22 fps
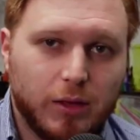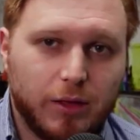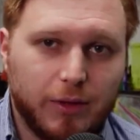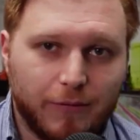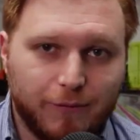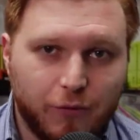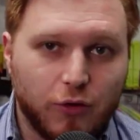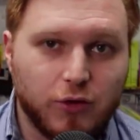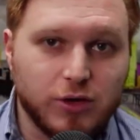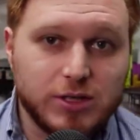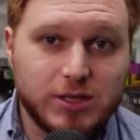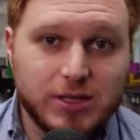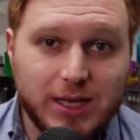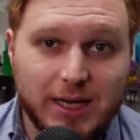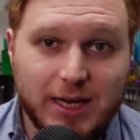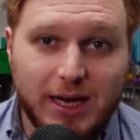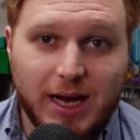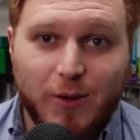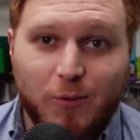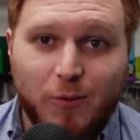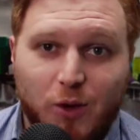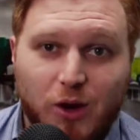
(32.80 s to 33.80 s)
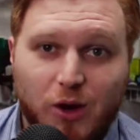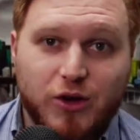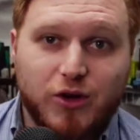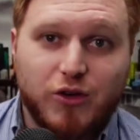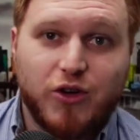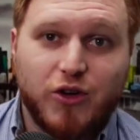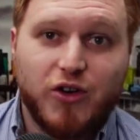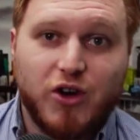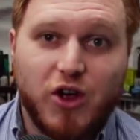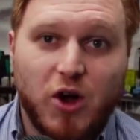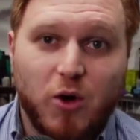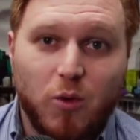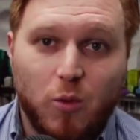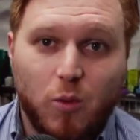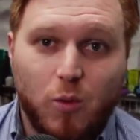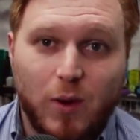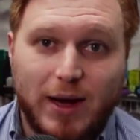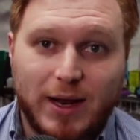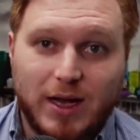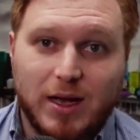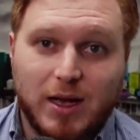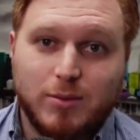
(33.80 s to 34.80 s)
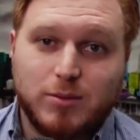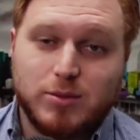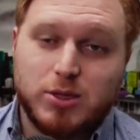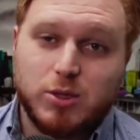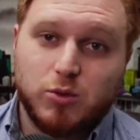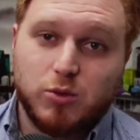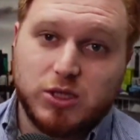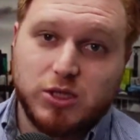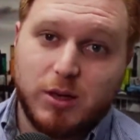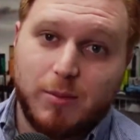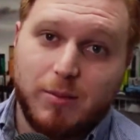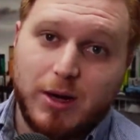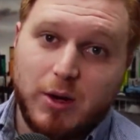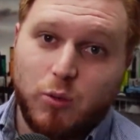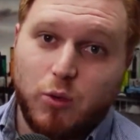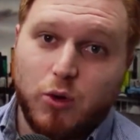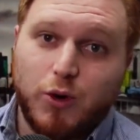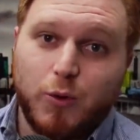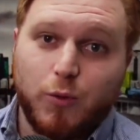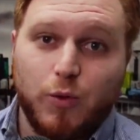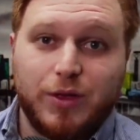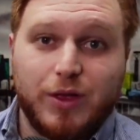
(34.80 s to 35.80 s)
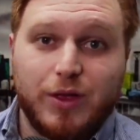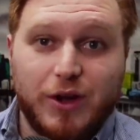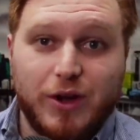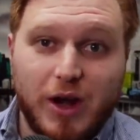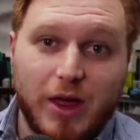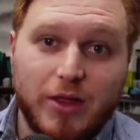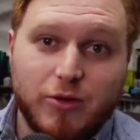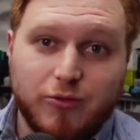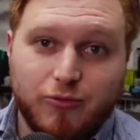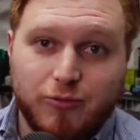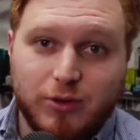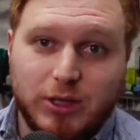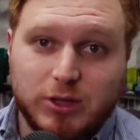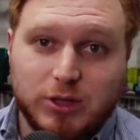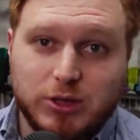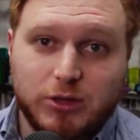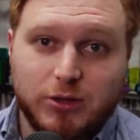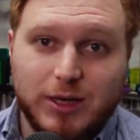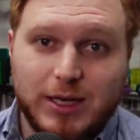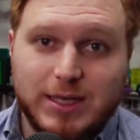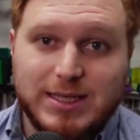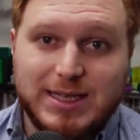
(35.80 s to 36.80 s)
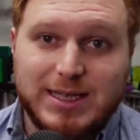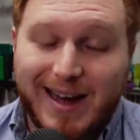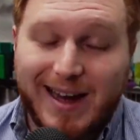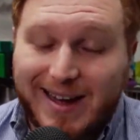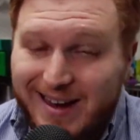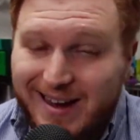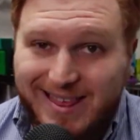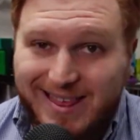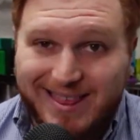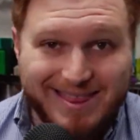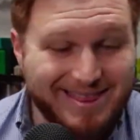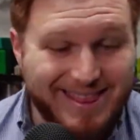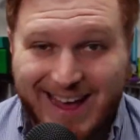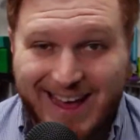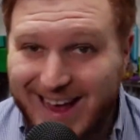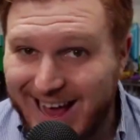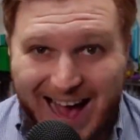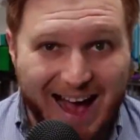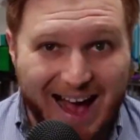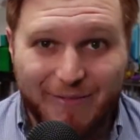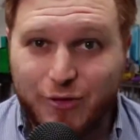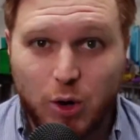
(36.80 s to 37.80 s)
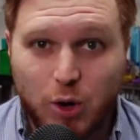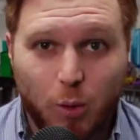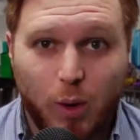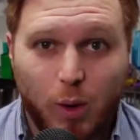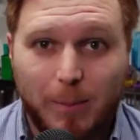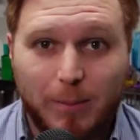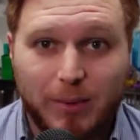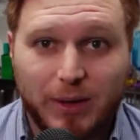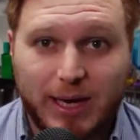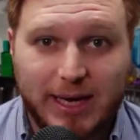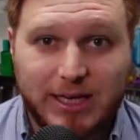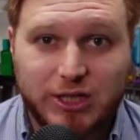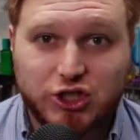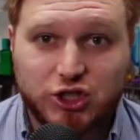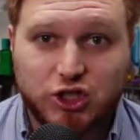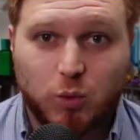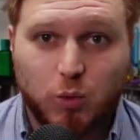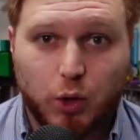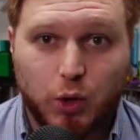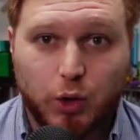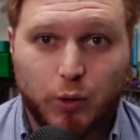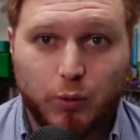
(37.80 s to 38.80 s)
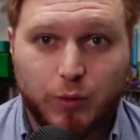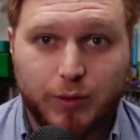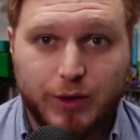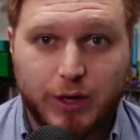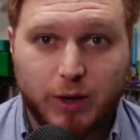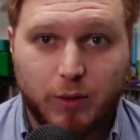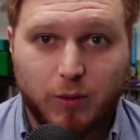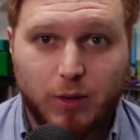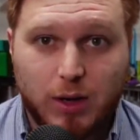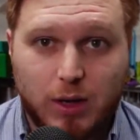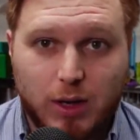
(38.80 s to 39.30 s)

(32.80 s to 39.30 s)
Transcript: The first thing I want you to know when it comes to somebody working with another realtor is that they have no obligation to work with you.